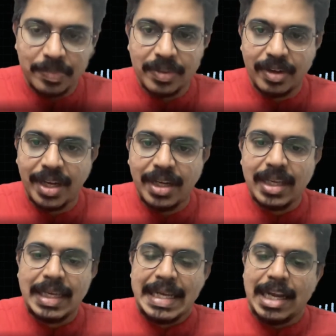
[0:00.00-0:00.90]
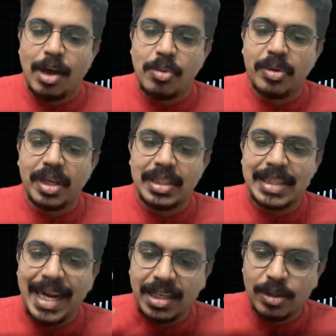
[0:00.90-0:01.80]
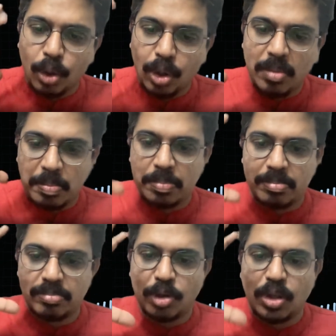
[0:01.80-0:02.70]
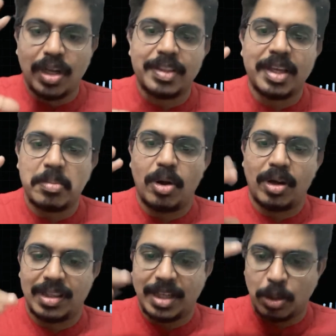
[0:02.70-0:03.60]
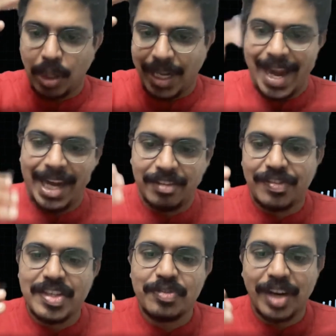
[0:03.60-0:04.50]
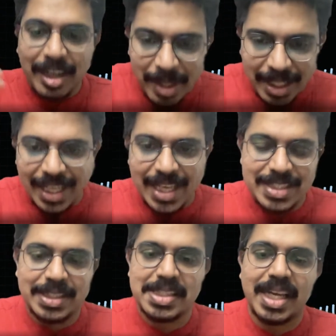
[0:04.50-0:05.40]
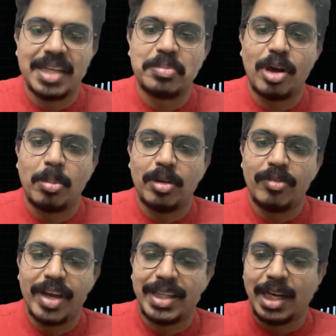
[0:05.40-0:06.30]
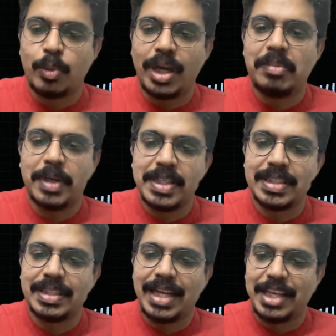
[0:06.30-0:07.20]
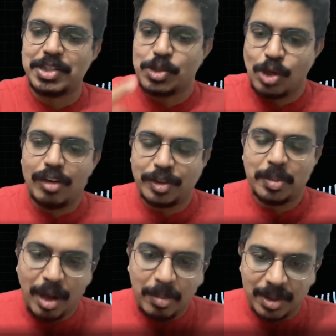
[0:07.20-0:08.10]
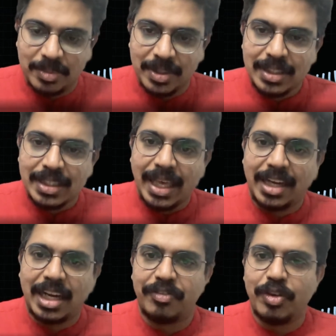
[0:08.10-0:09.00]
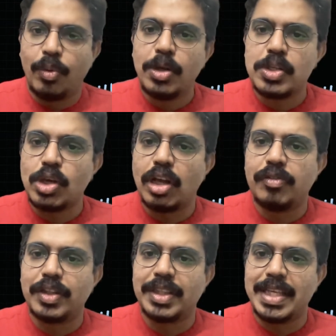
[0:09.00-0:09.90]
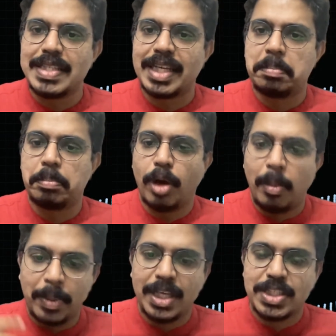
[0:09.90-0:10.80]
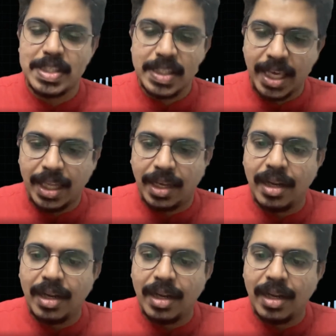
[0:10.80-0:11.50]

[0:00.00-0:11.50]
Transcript: right? Now, that whole monolithic model, that whole edifice fundamentally has a design problem where that one person has to solve for the problem. And if you want to solve for things at population scale,